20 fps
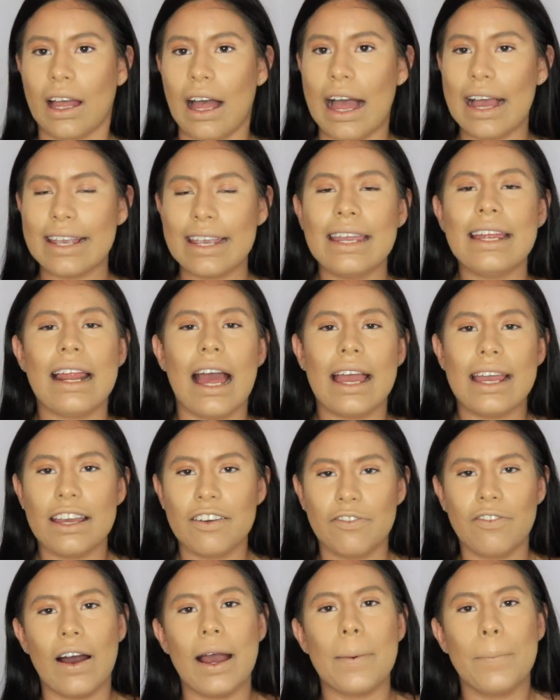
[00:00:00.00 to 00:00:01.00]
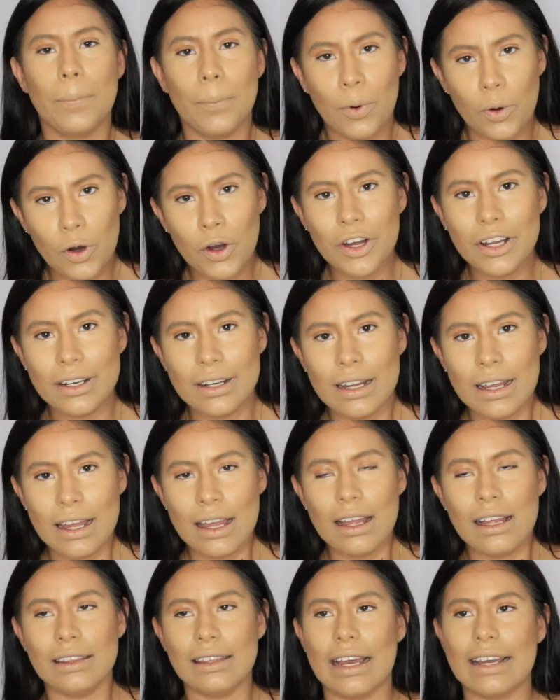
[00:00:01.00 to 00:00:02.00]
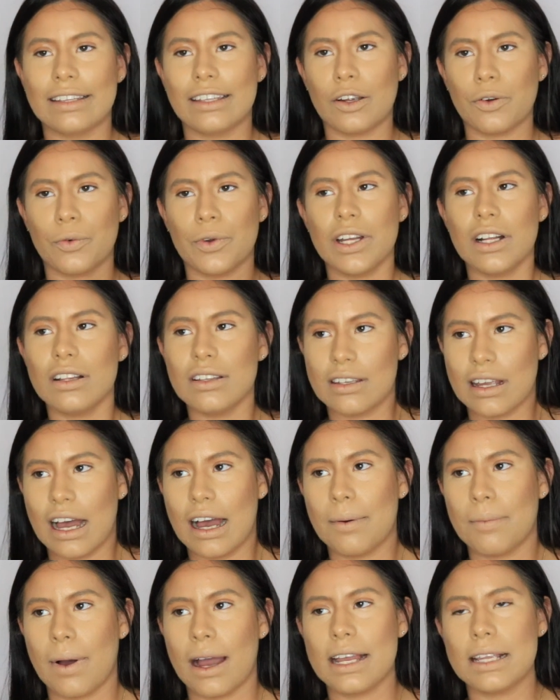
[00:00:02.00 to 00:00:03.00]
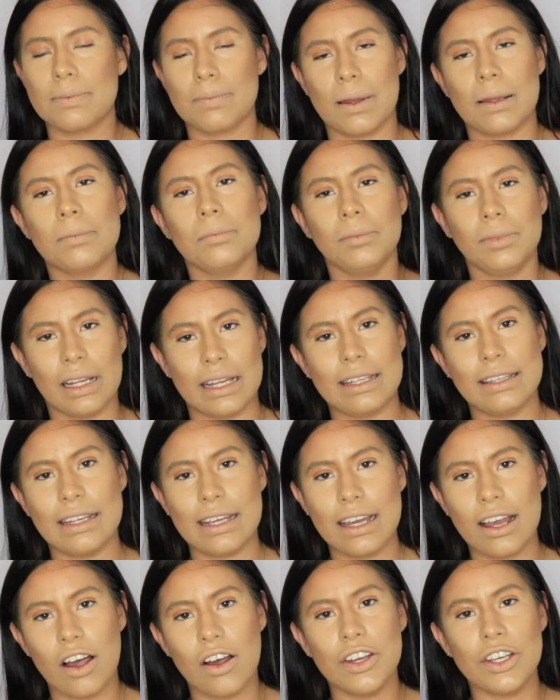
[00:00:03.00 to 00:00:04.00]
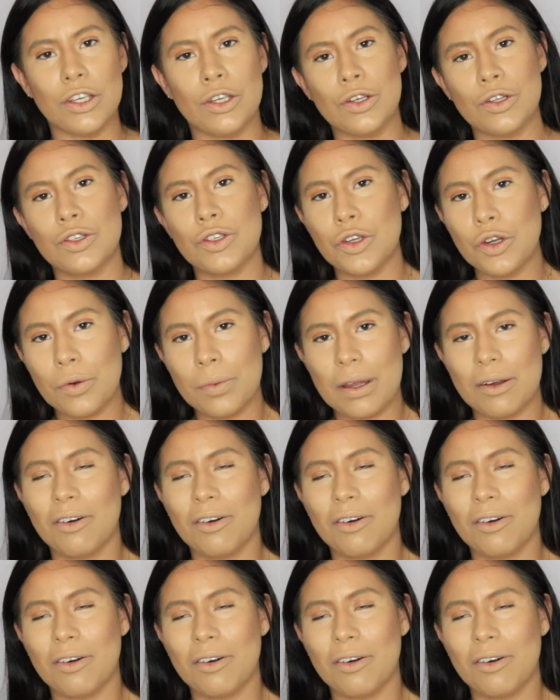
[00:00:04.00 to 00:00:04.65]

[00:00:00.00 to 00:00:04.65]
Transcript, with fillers: I can't if I put like the real time I spend blending on YouTube,